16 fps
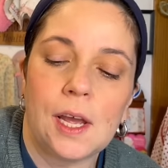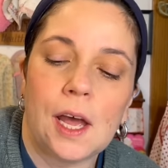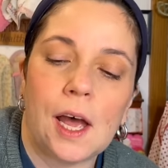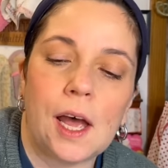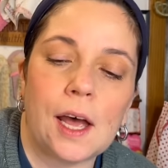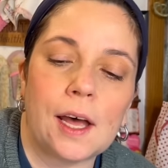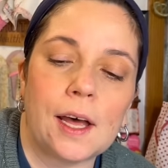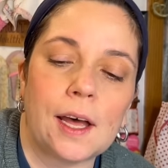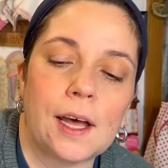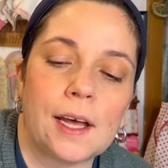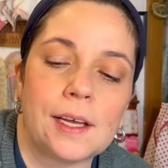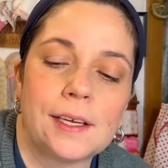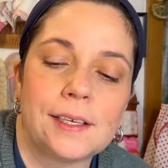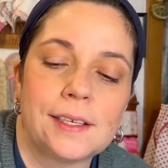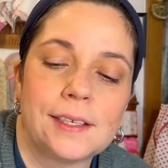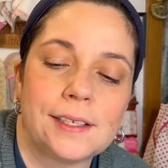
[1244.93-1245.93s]
Uh,
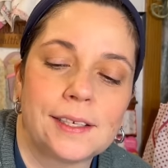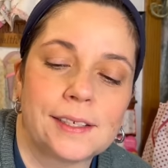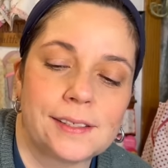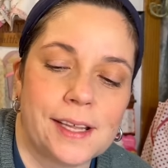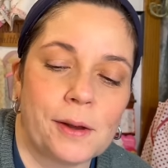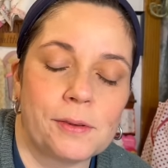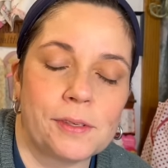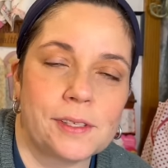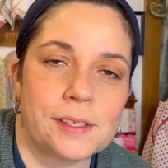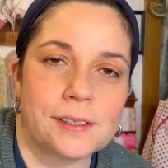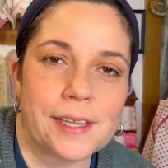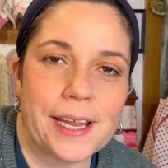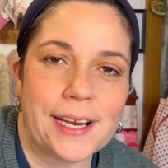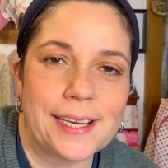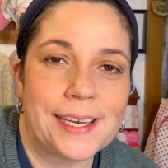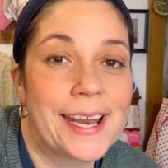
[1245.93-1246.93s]
because that was the
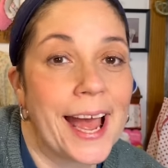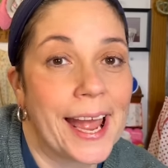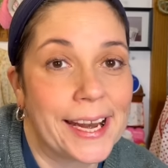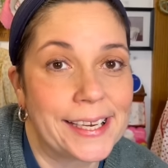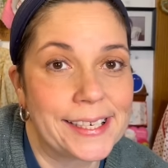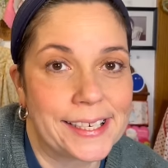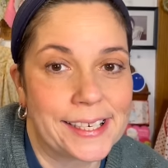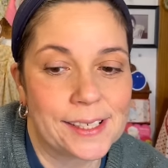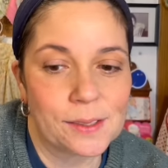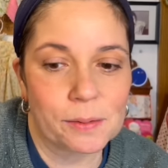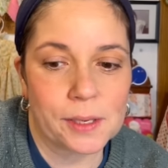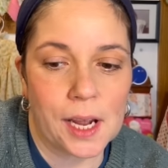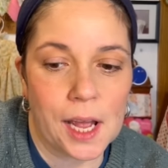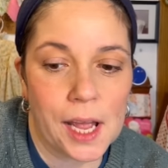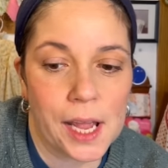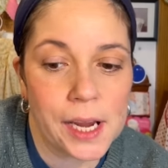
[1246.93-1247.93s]
late 90s
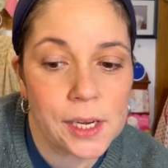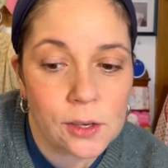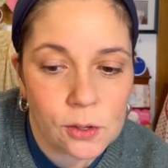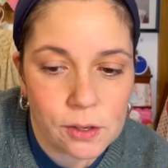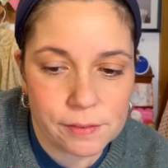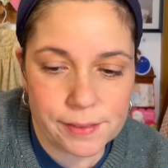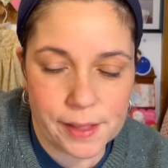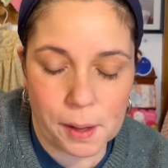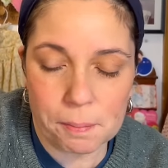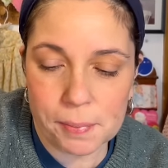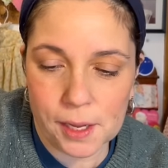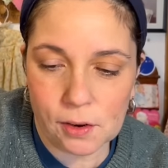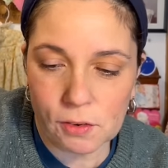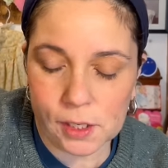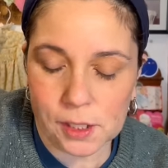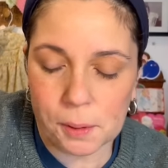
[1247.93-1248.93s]
when I knew of them
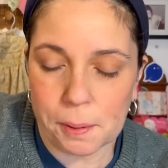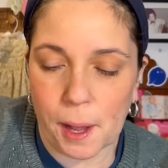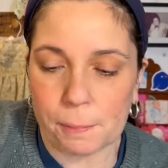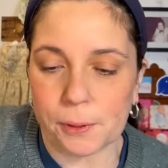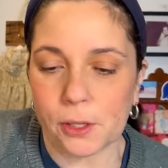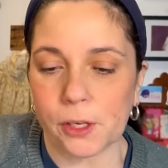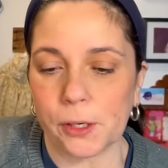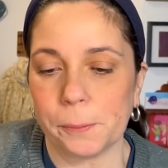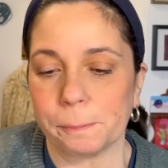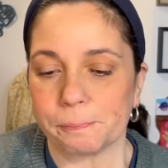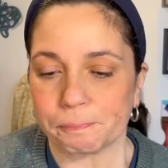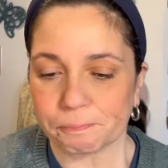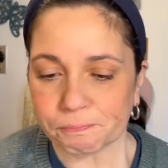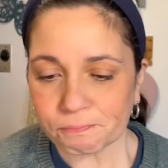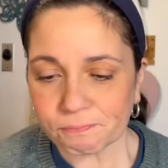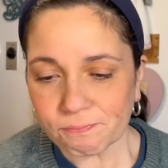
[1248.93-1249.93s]
being really popular.
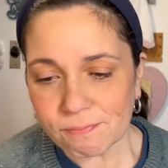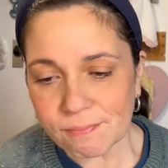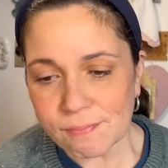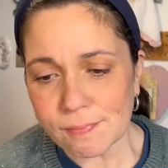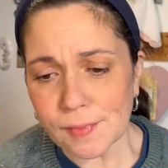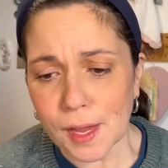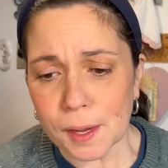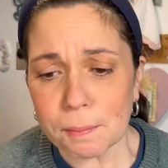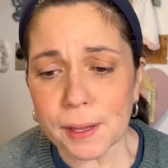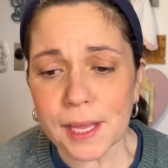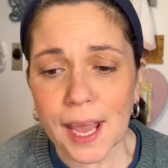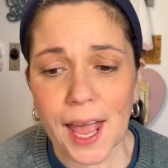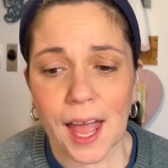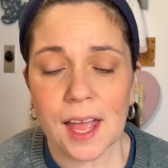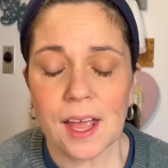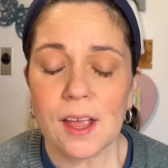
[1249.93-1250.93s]
But
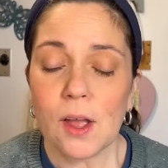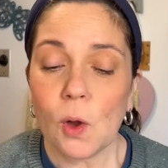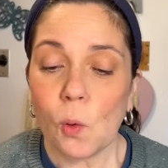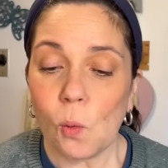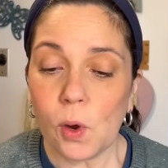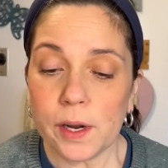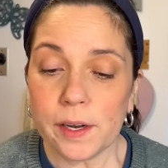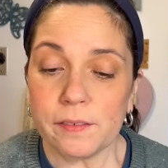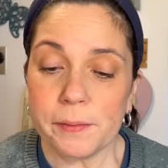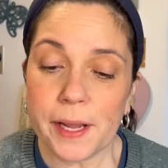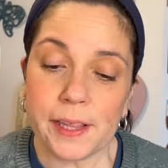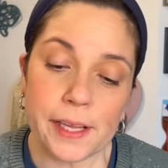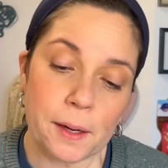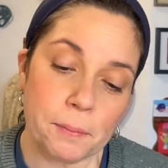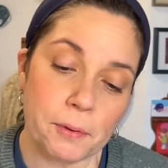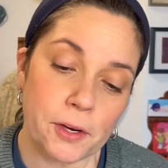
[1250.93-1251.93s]
yeah, one of my
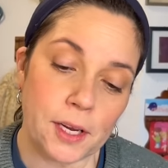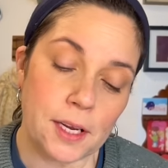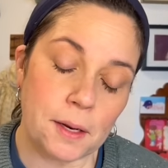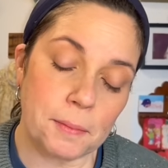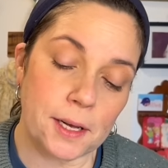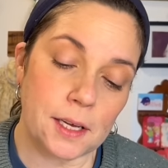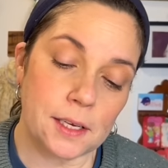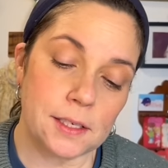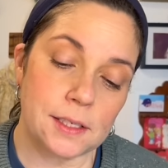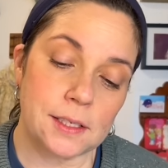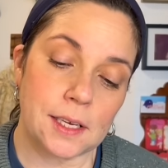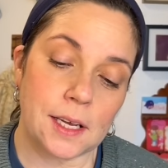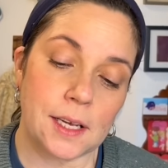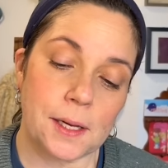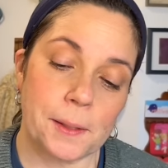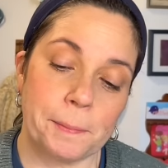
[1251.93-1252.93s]
Lamborghini mugs,
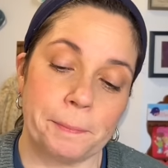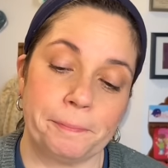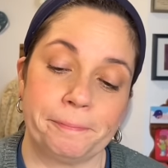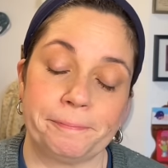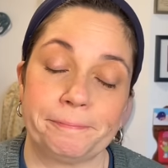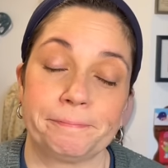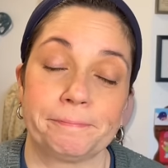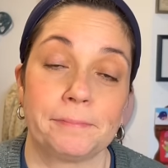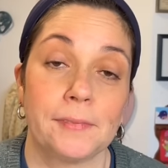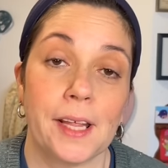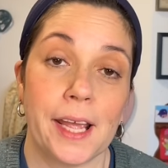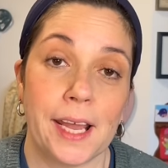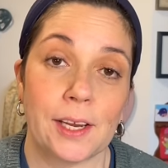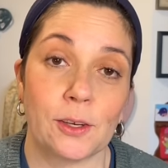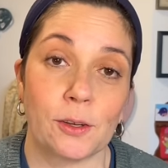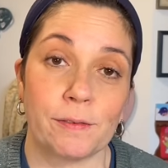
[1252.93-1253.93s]
um, the
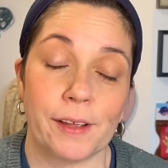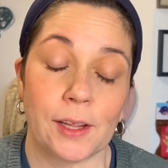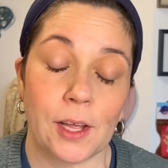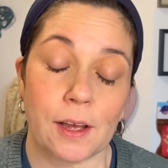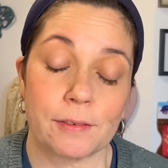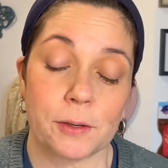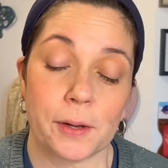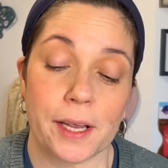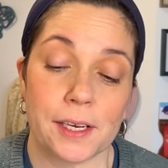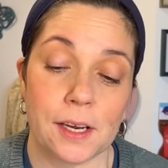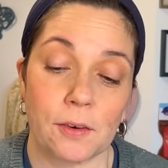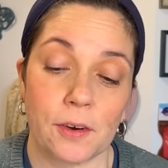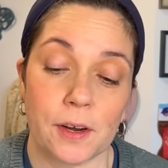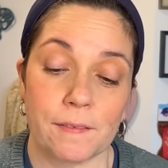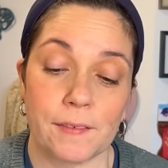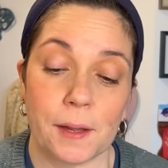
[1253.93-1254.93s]
handle fell off, so I had to get
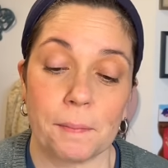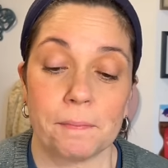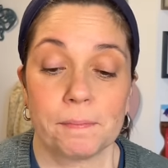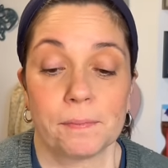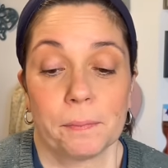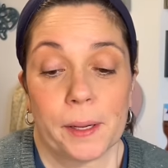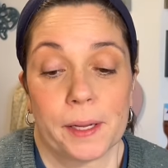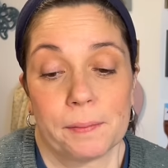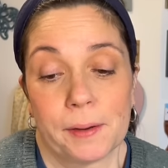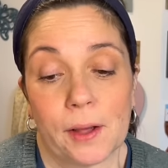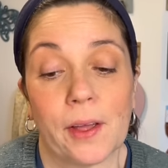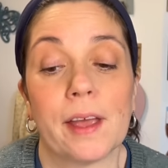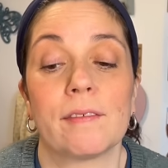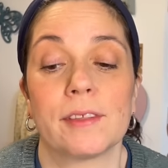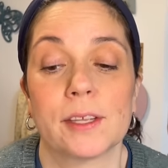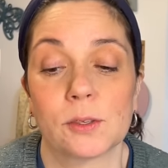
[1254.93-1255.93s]
rid of it. But now I
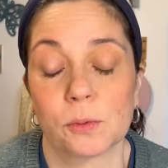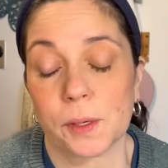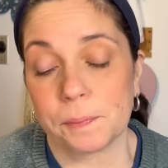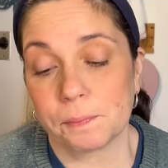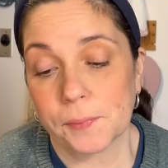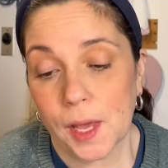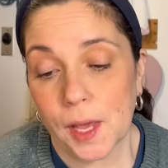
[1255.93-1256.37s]
have this one.